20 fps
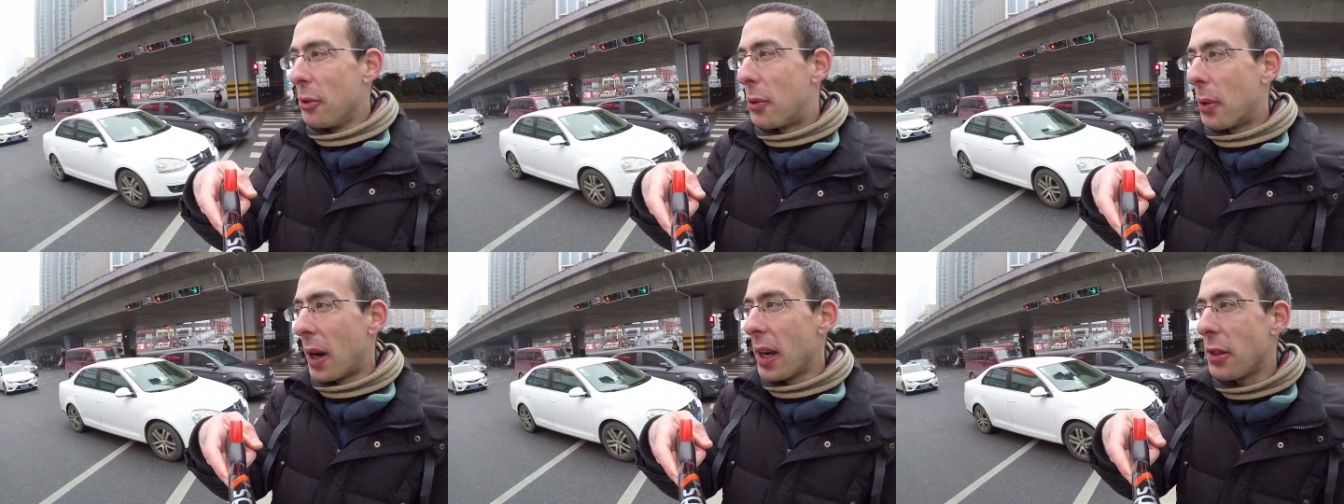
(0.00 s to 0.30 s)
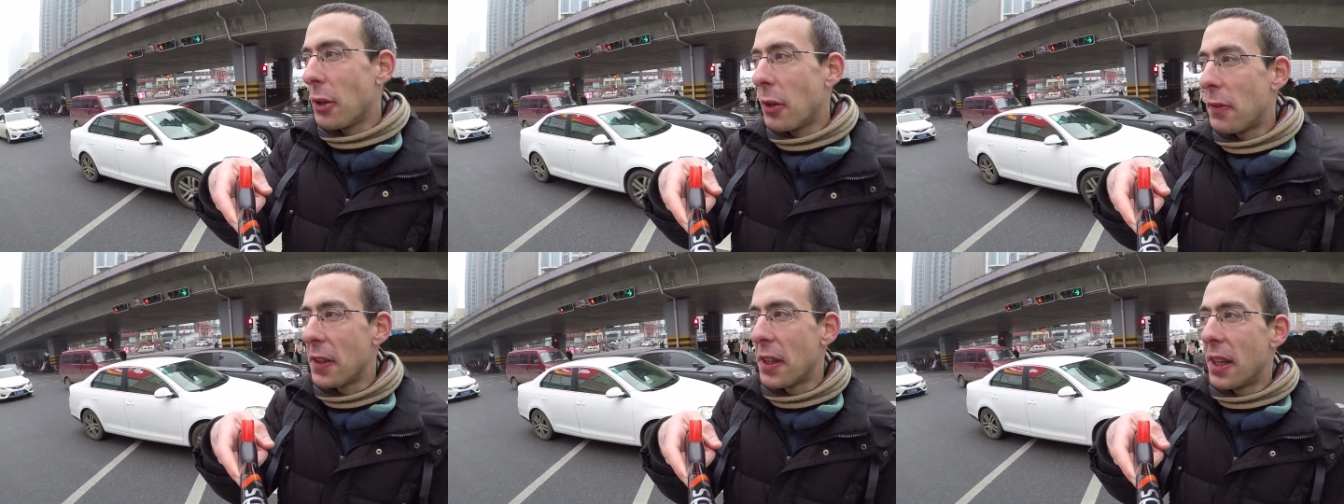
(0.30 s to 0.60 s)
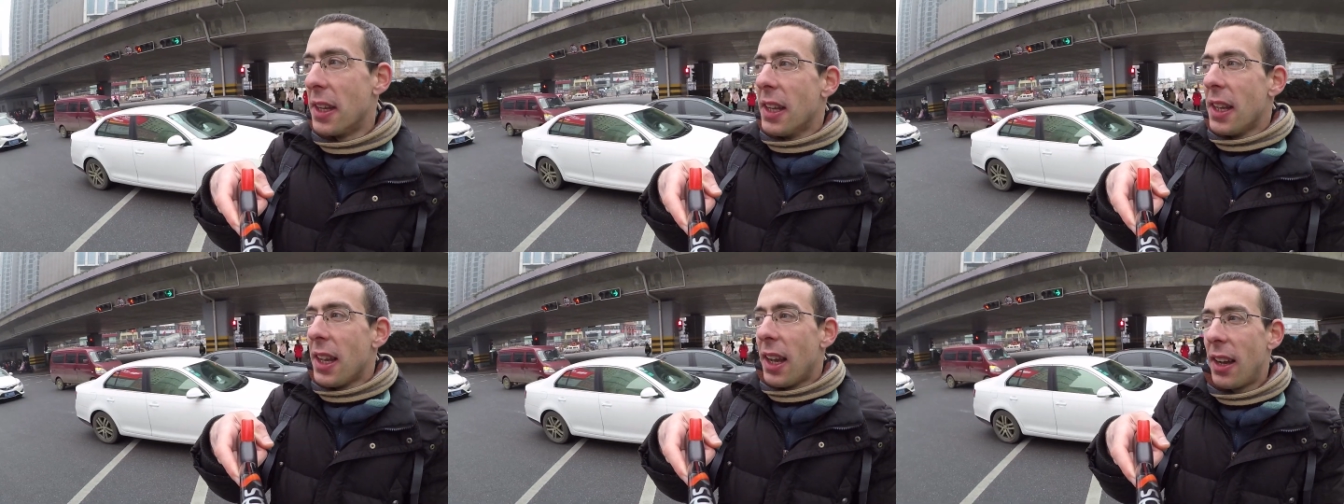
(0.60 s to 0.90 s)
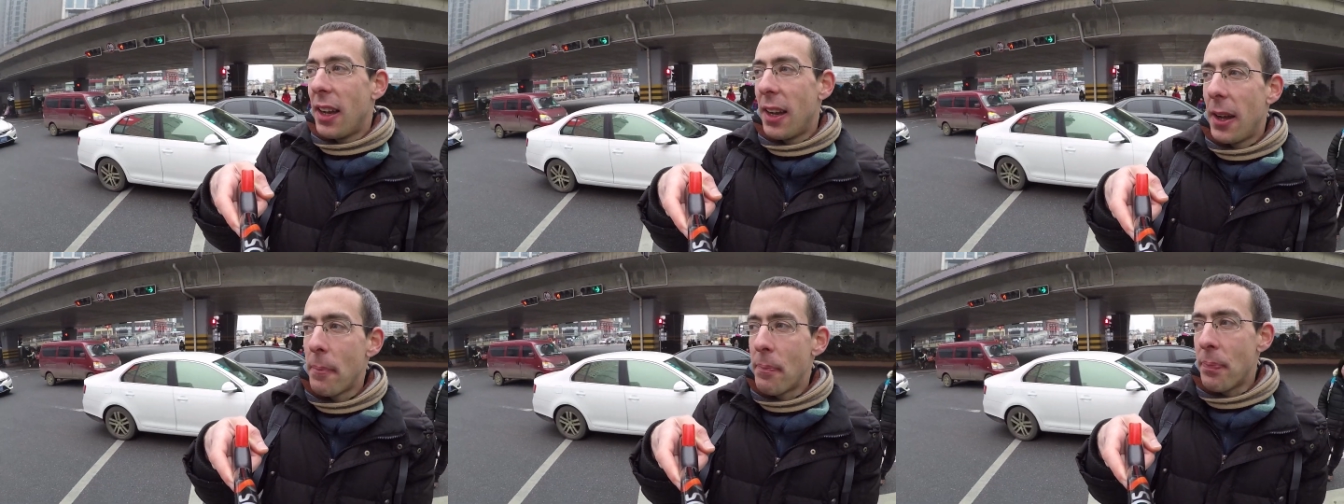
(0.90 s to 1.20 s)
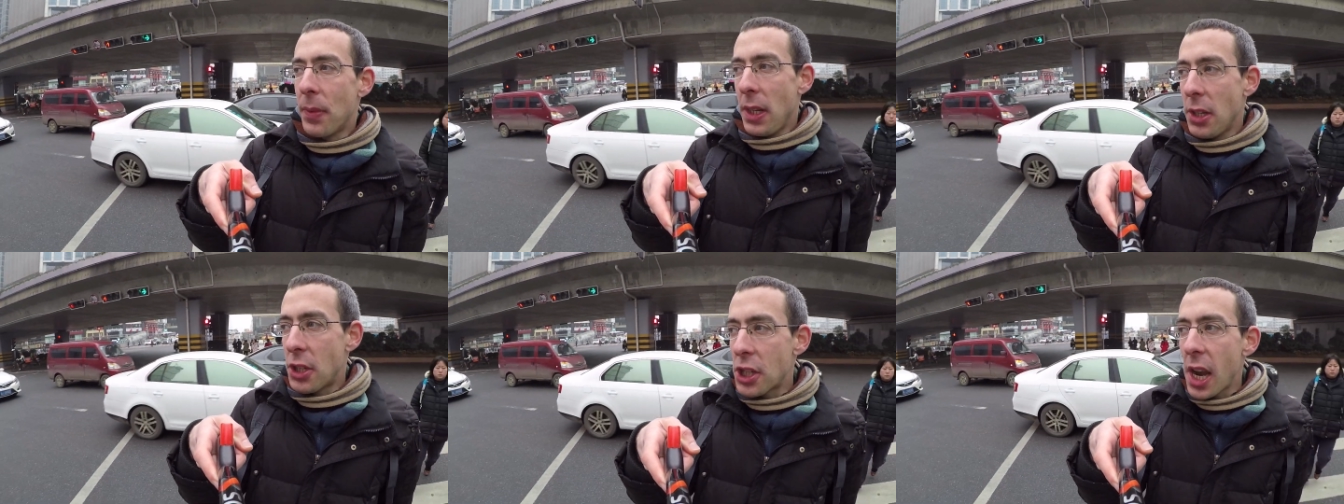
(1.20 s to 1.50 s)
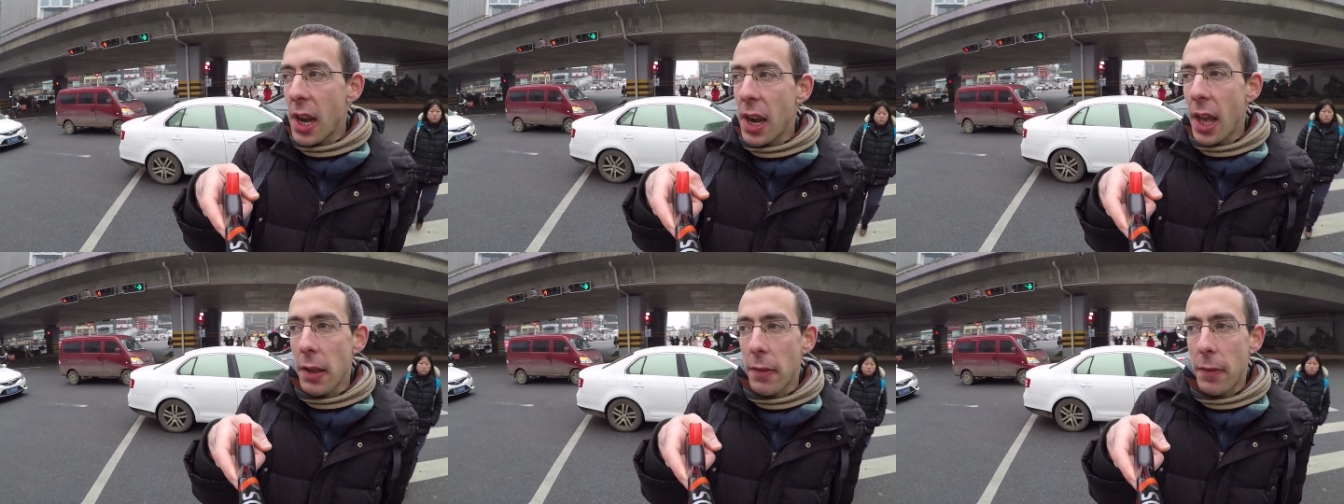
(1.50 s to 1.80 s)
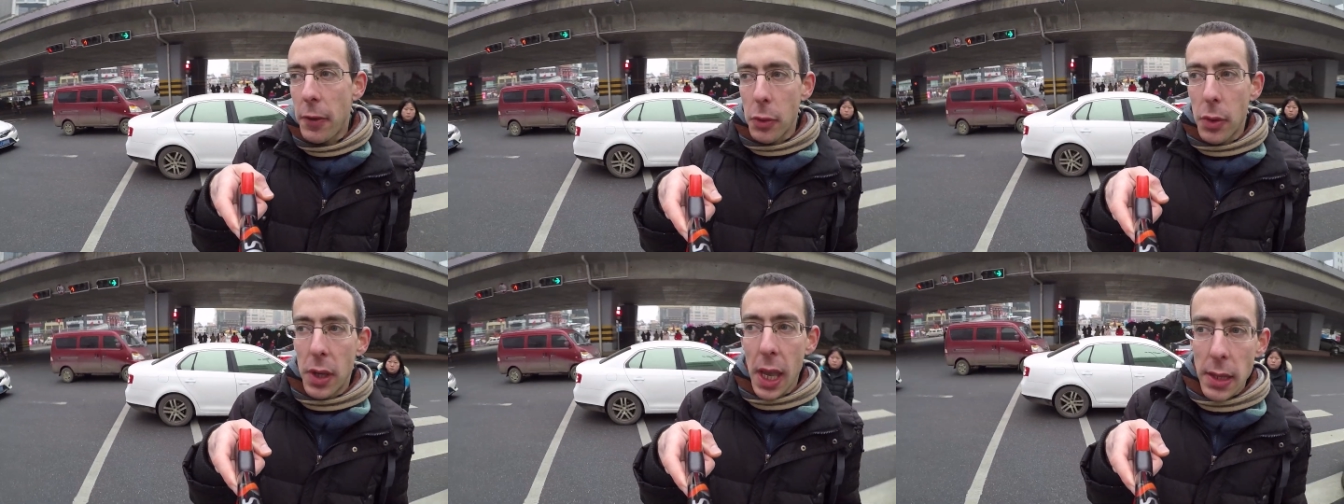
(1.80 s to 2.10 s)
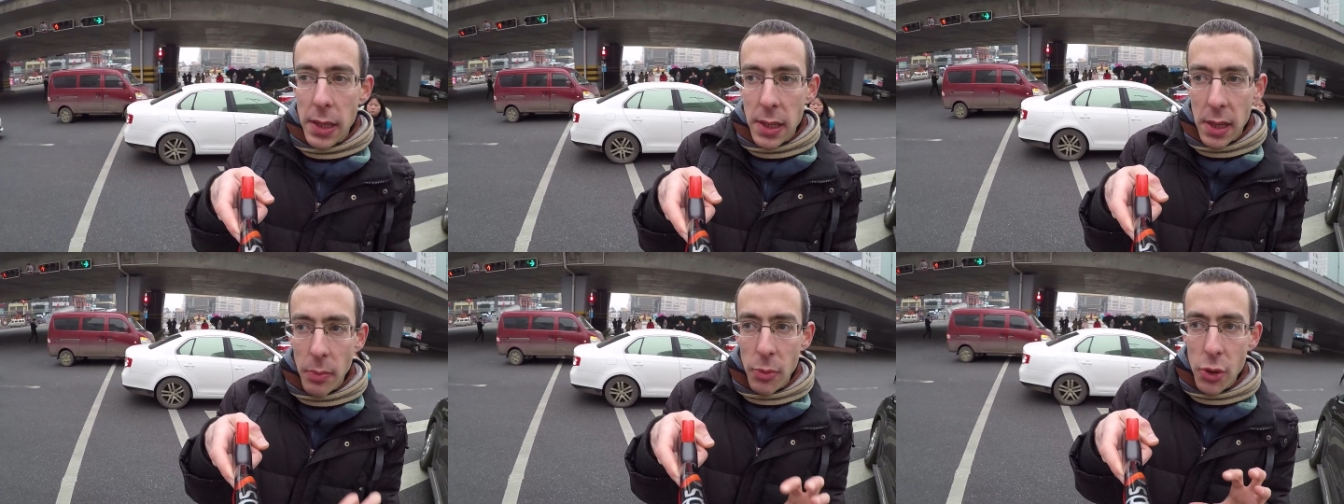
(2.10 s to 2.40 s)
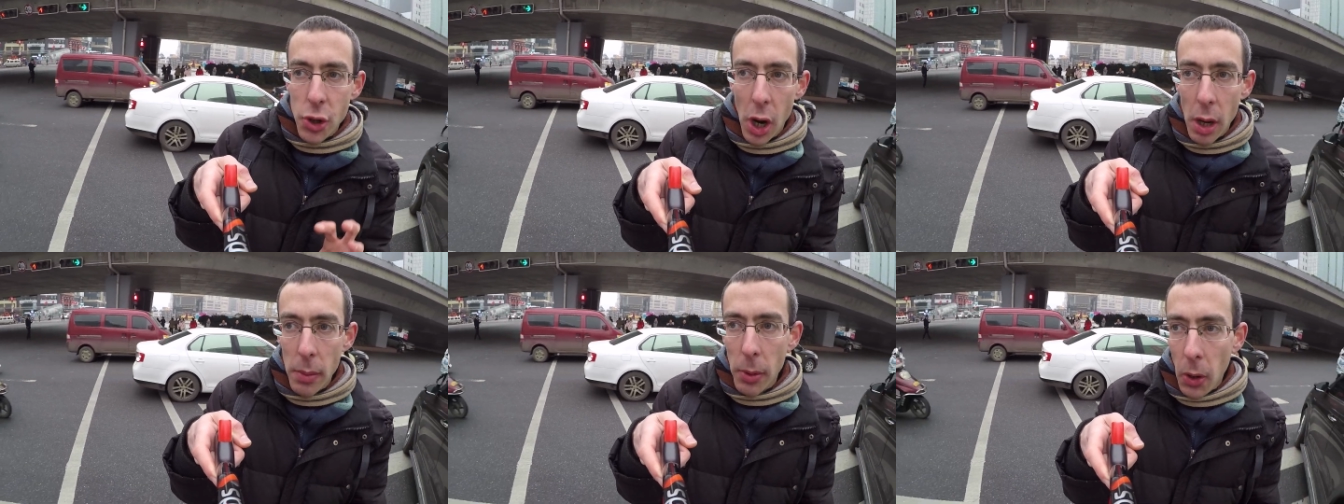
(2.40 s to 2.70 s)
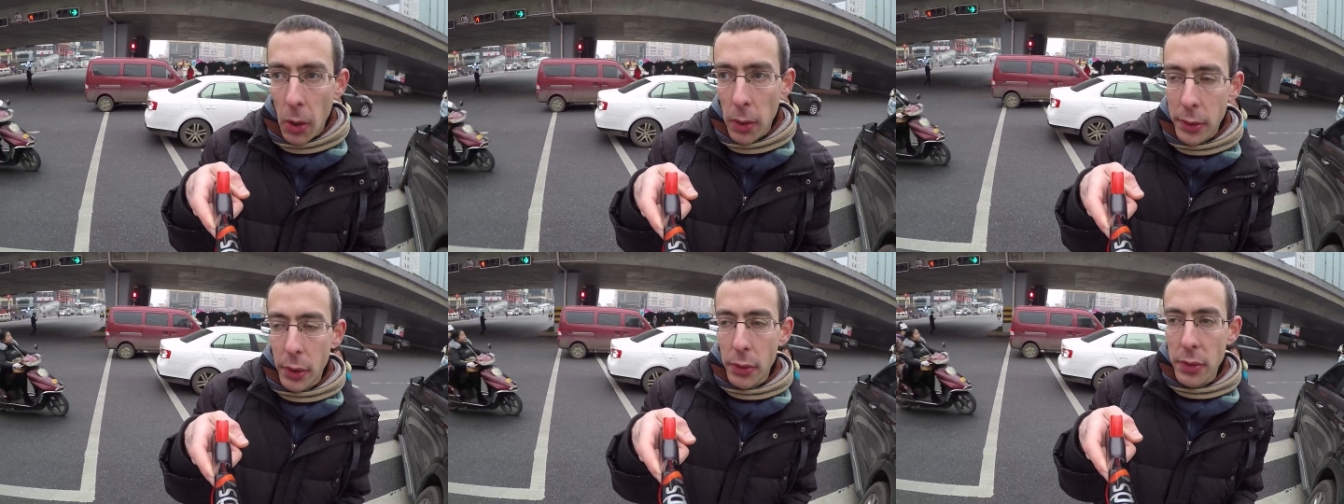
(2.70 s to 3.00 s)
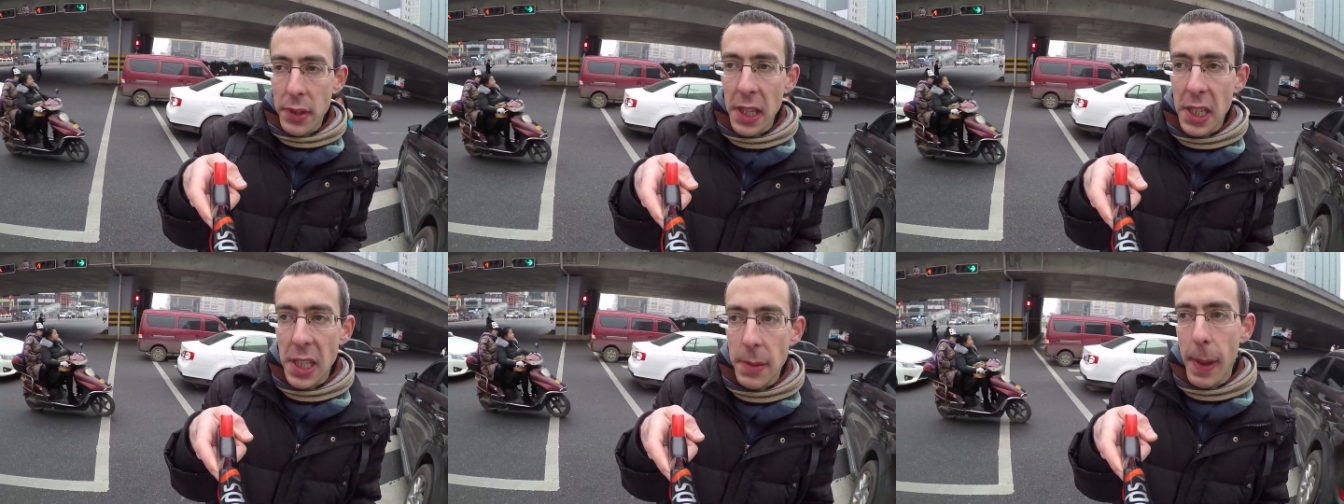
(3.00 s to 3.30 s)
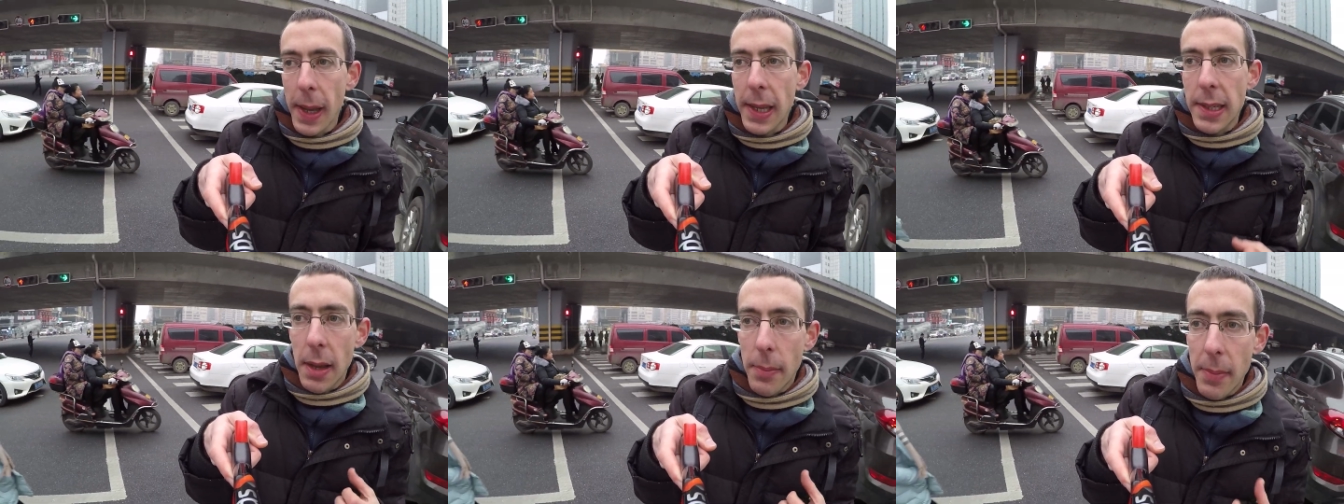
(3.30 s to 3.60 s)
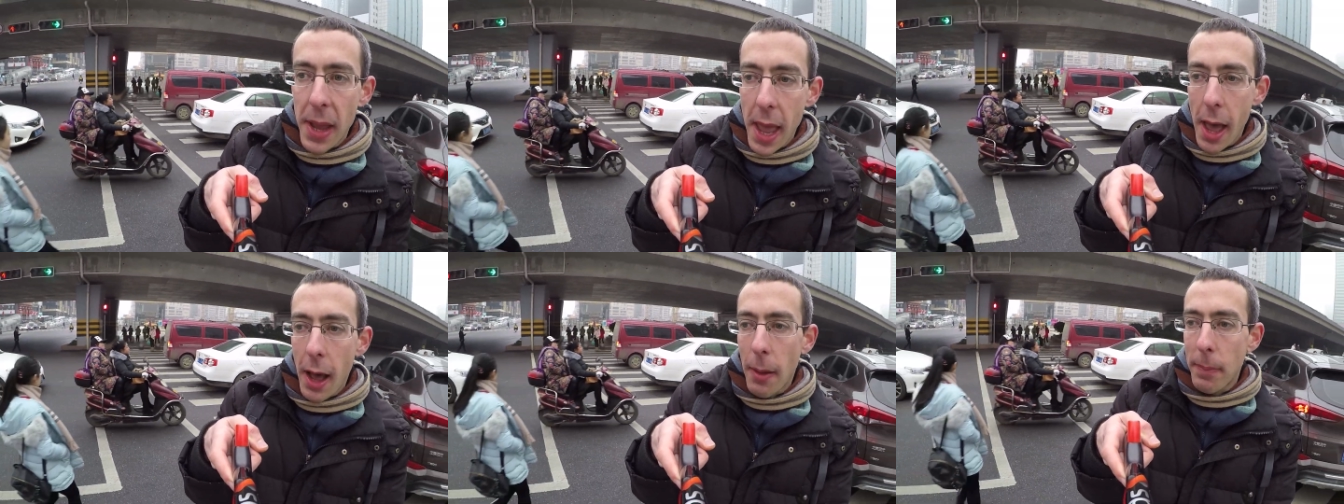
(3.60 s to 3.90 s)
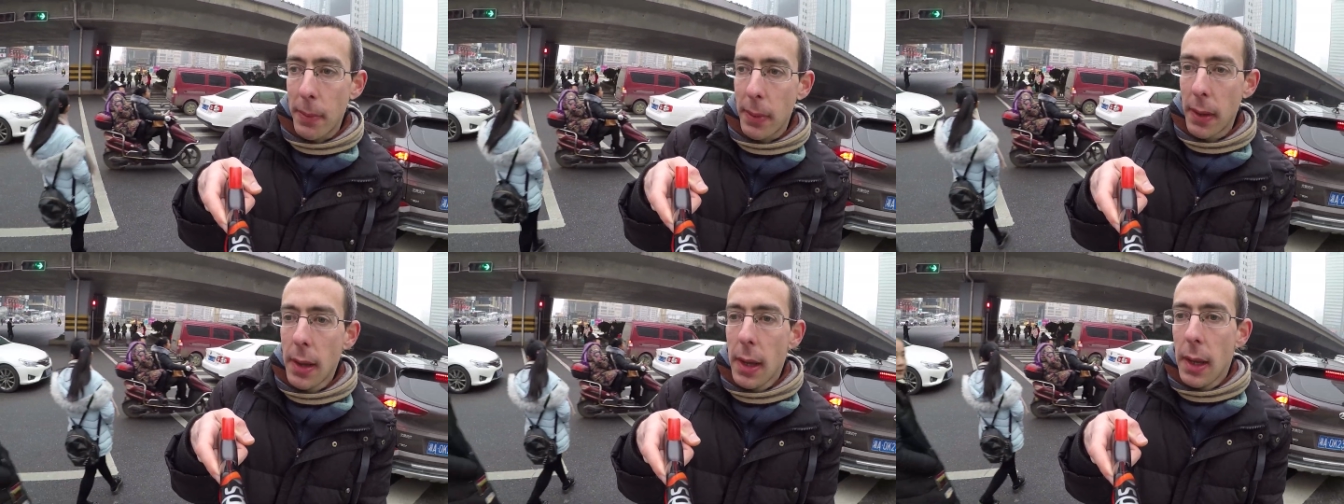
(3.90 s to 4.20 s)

Quite often, in China, if you get some trouble, don't expect some help.